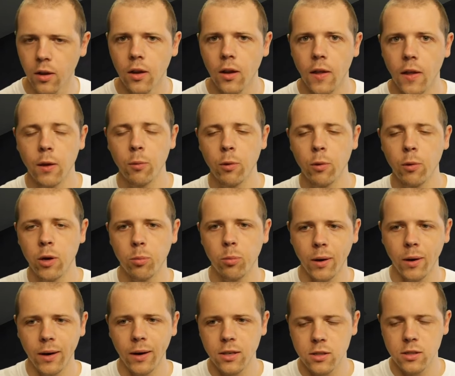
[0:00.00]
and then when it
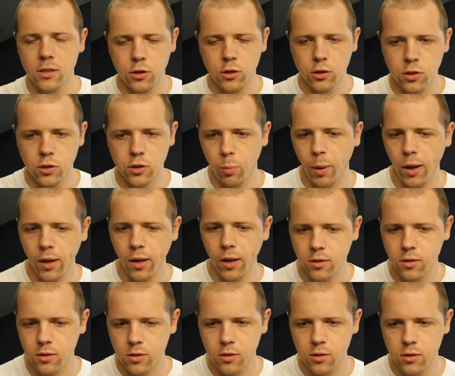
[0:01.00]
breaks, it just
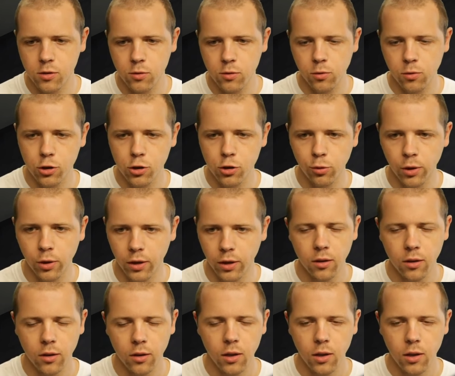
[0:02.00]
appends to the string